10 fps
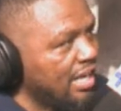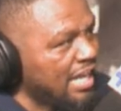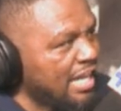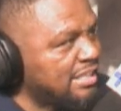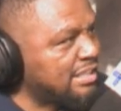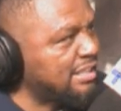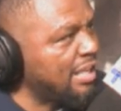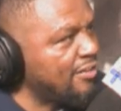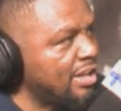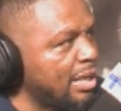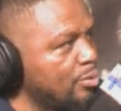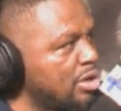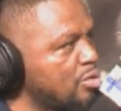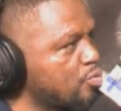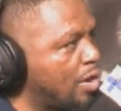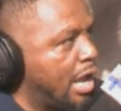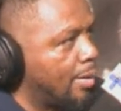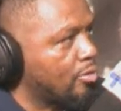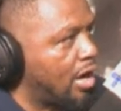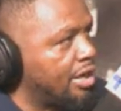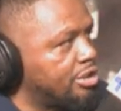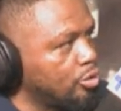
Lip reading: he ramrodded